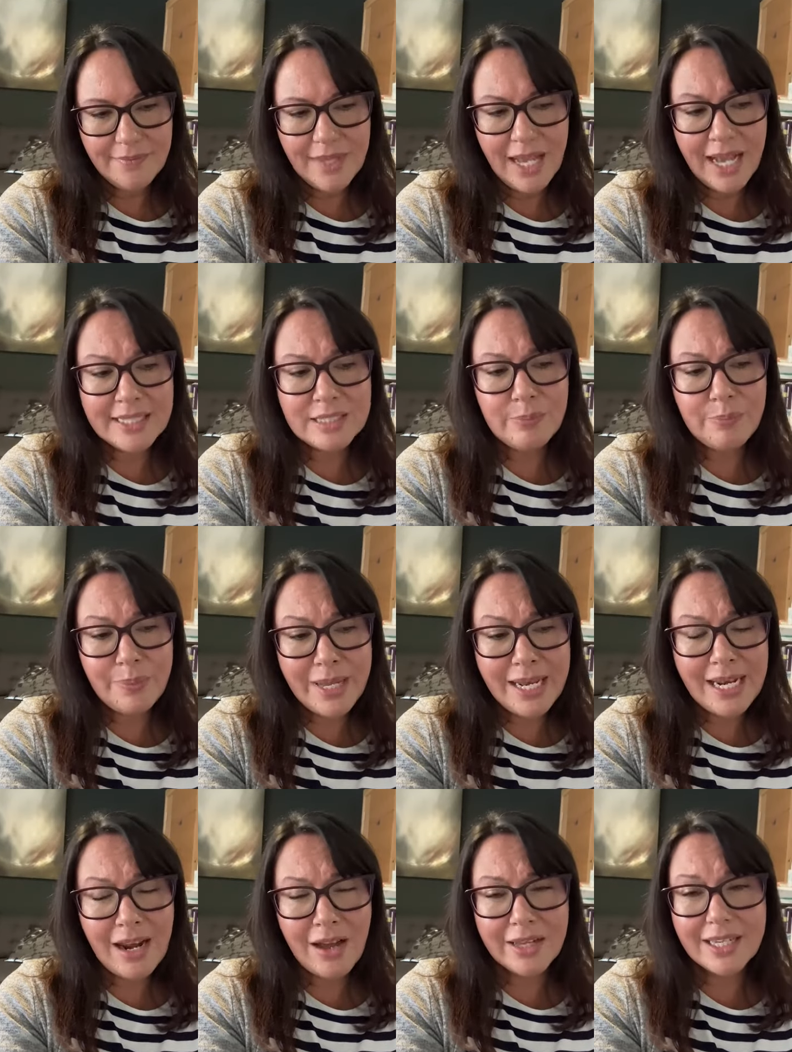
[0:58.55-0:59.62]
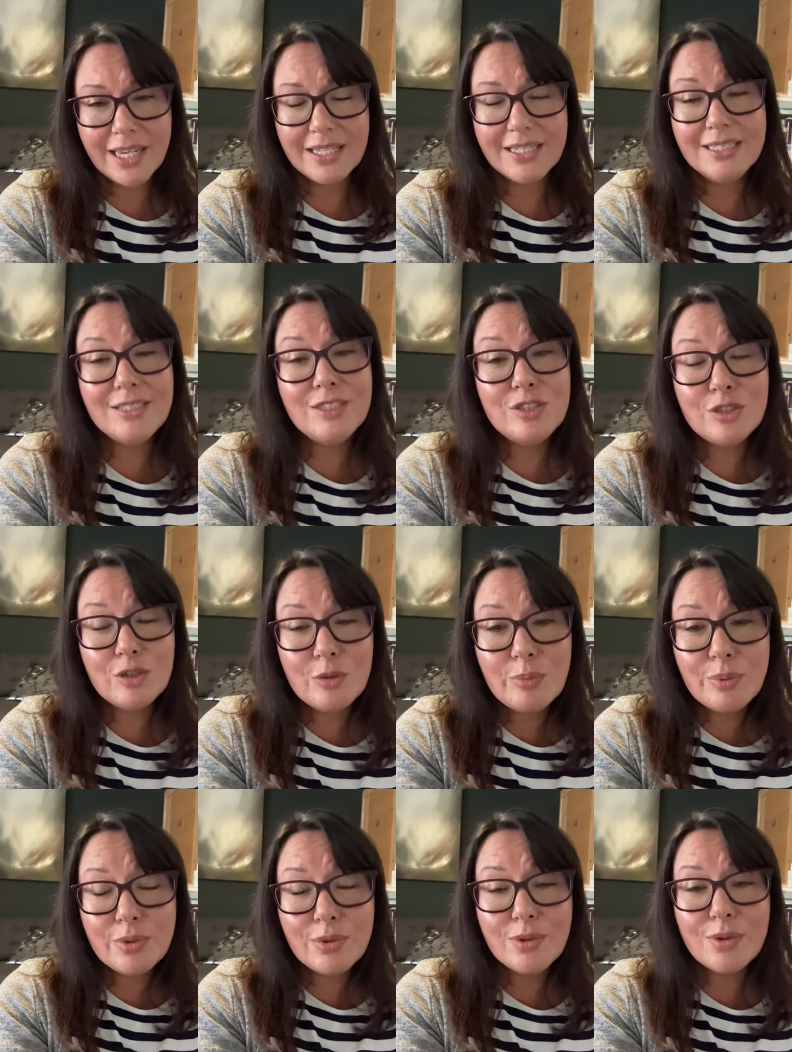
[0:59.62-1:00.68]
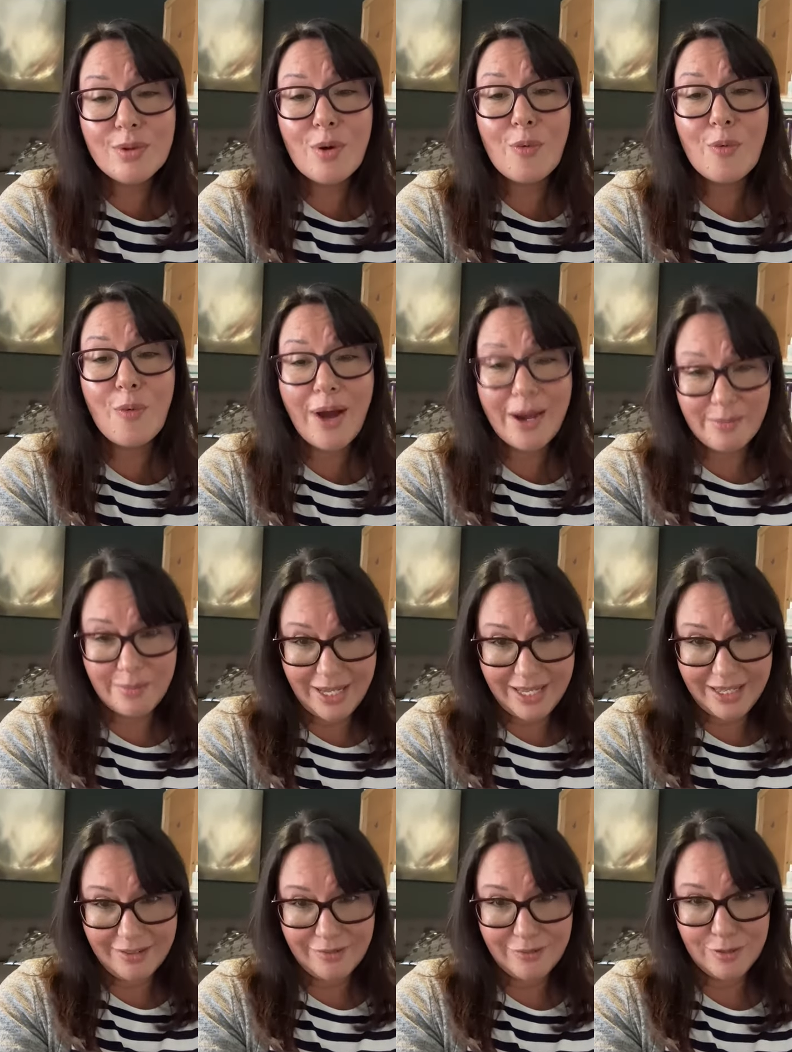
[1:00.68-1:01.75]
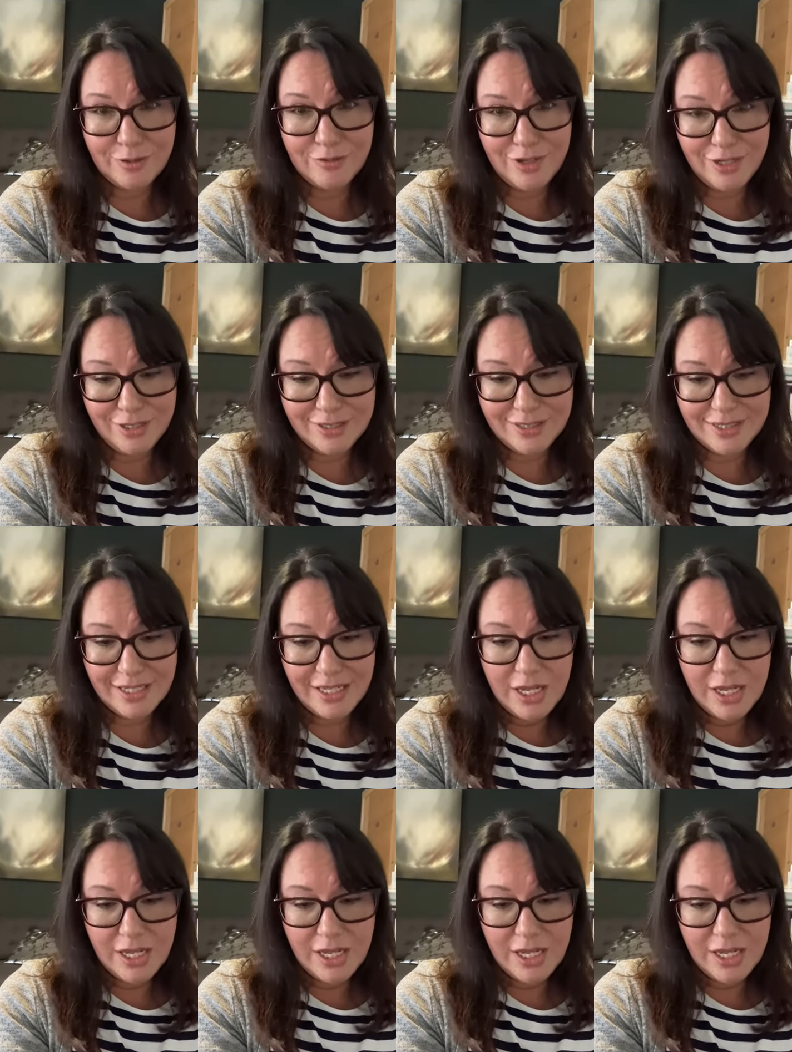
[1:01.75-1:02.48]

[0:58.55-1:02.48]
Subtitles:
has been like a double whammy for us.